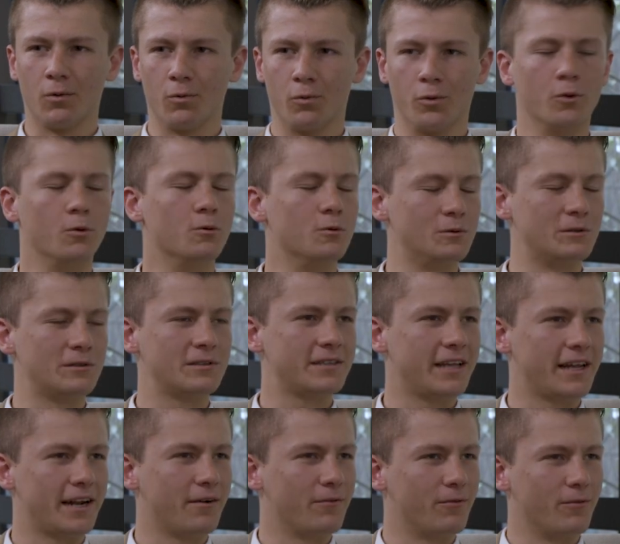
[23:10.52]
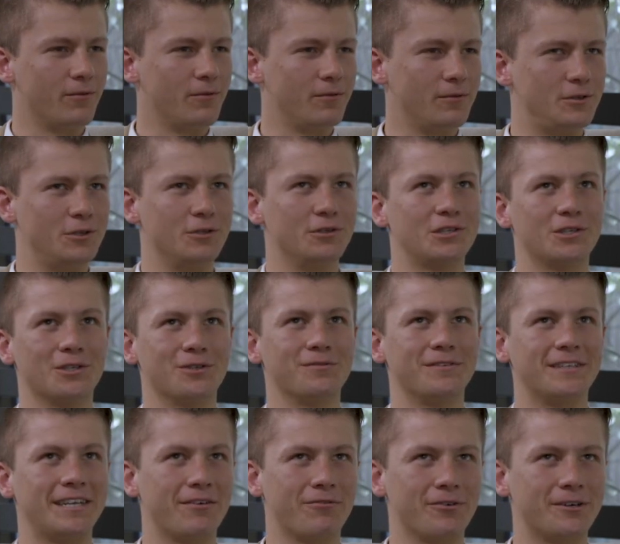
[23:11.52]
rules that I use sort
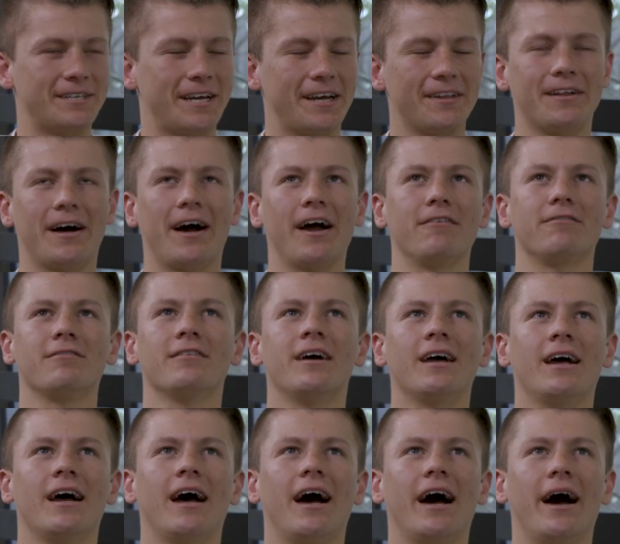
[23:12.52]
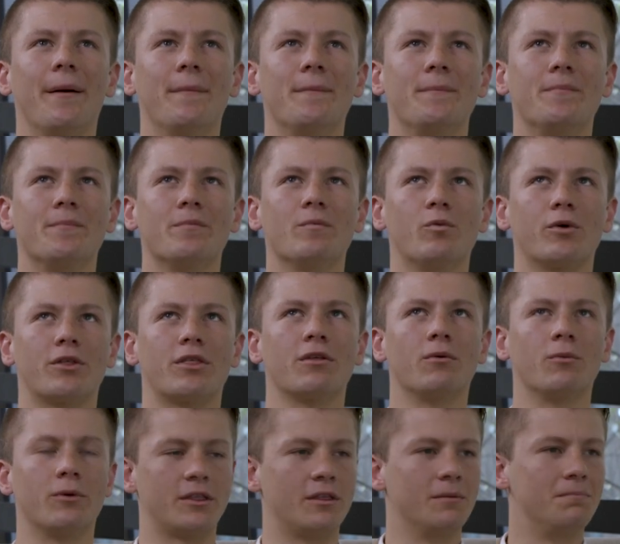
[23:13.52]
of in everyday life
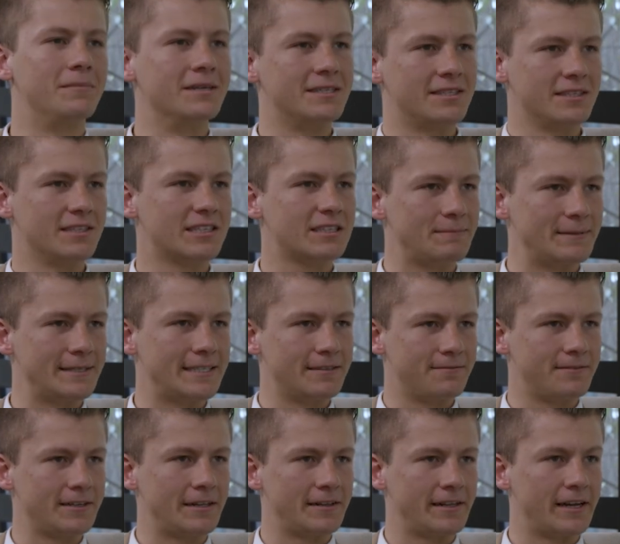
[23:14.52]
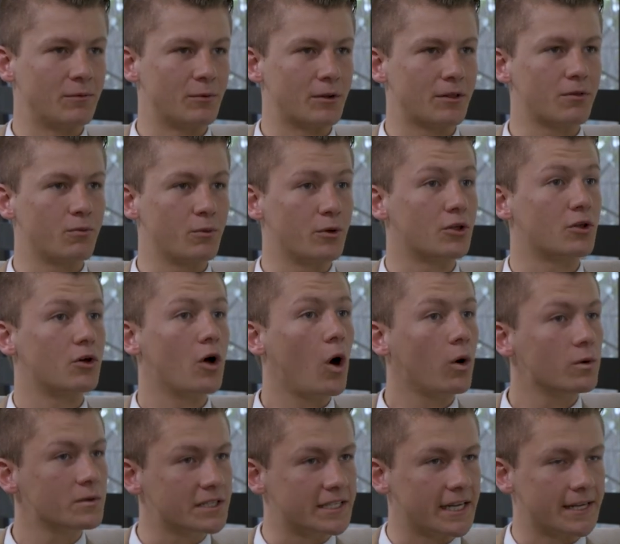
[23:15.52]
with the business specifically and with
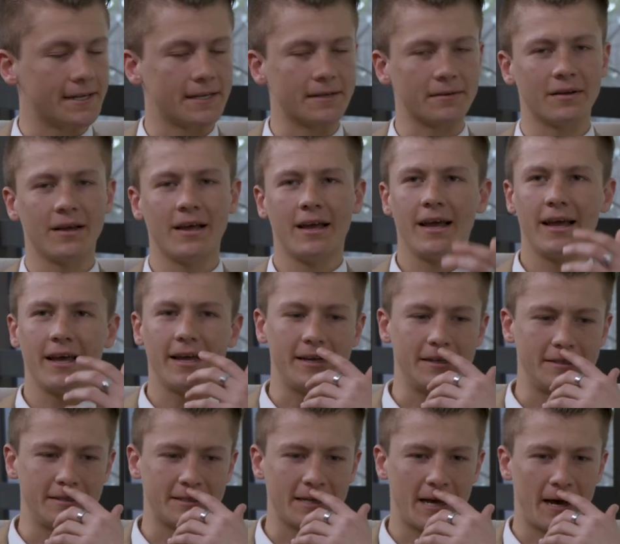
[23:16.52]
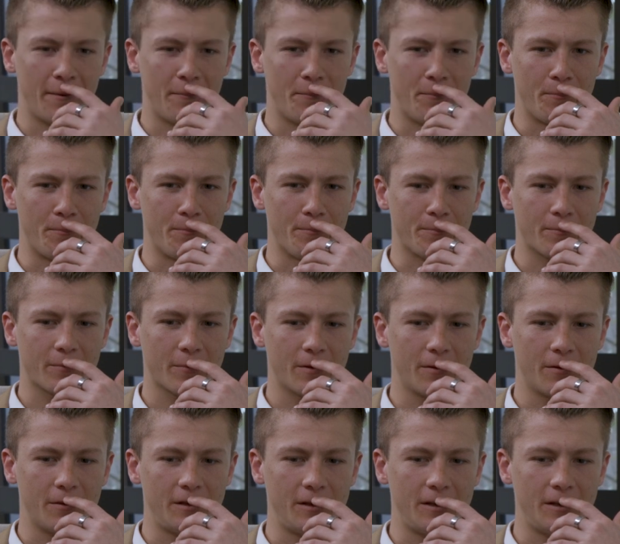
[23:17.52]
goal setting is
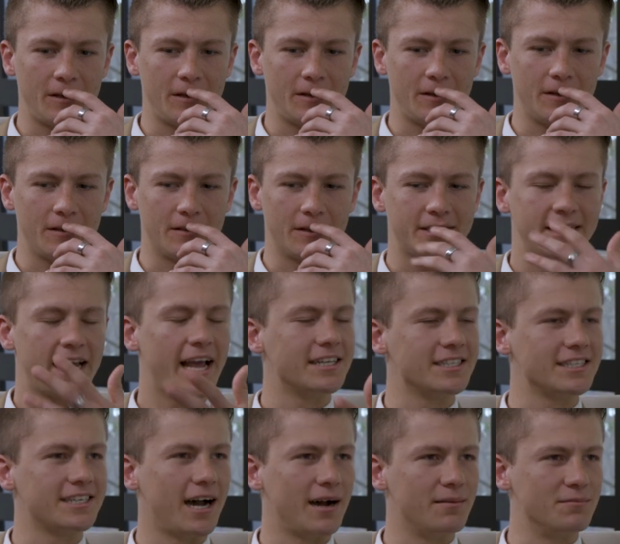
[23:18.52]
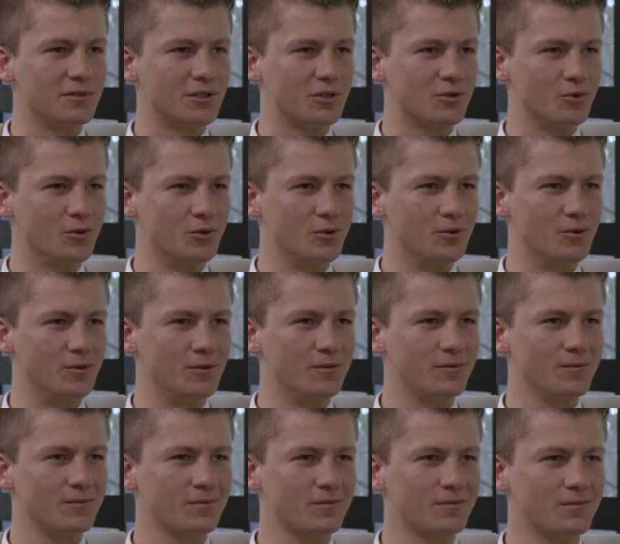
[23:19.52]
the 10 times rule,
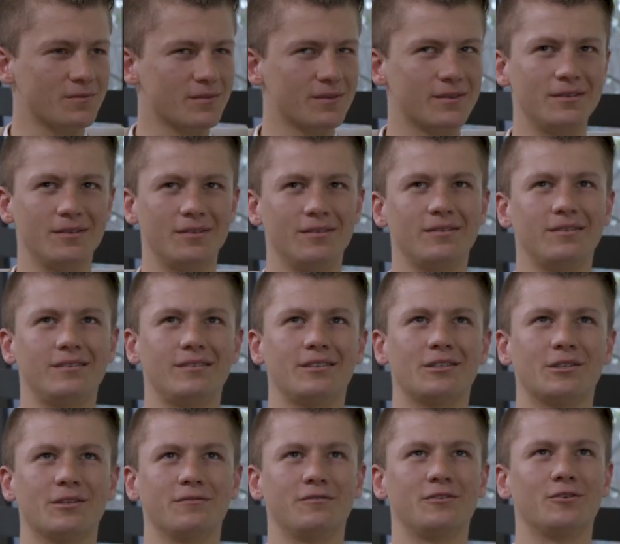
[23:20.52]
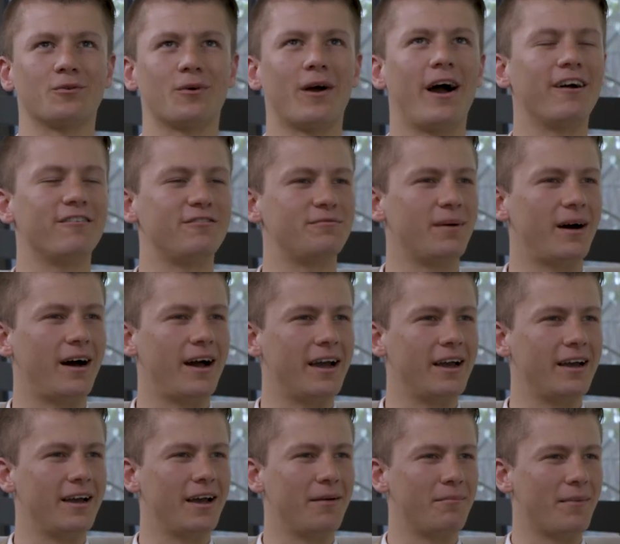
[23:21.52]
sort of derived
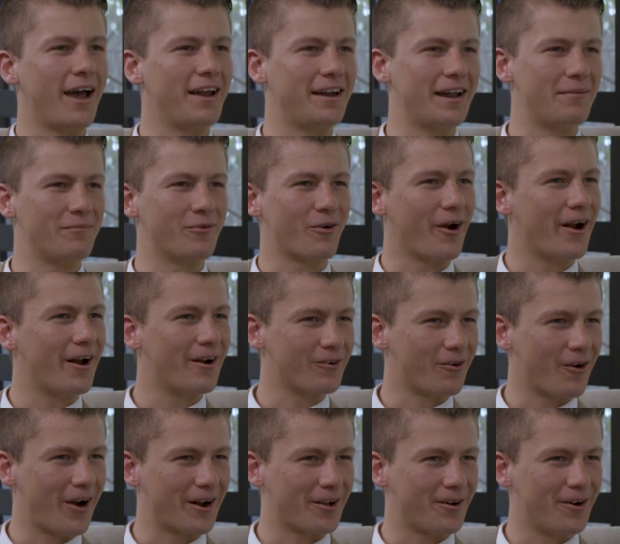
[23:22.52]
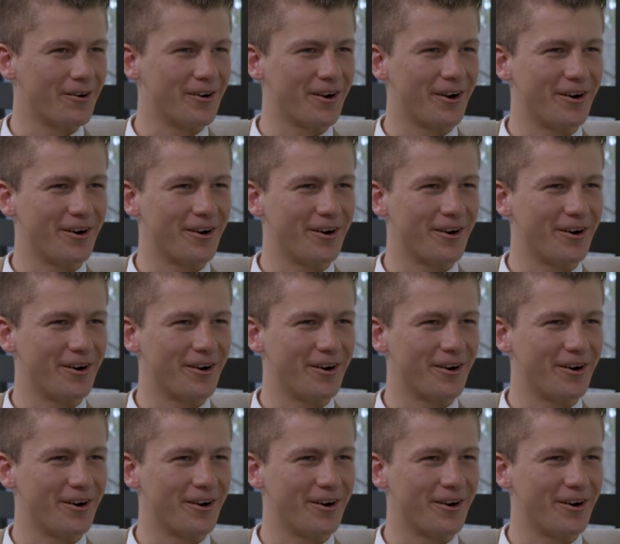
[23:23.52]
by a man named Grant Cardone,